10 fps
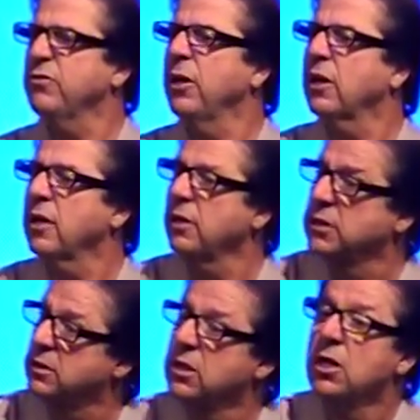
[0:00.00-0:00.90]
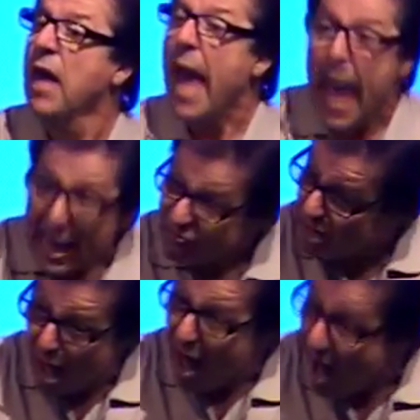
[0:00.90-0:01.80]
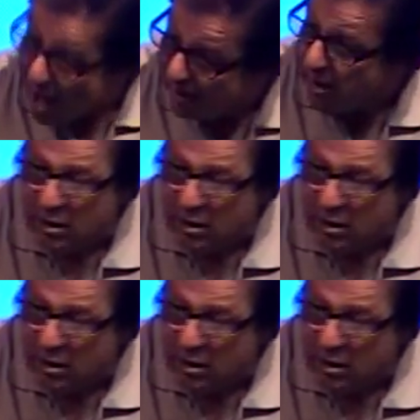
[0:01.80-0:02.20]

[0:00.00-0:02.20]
very clearly says, ask God.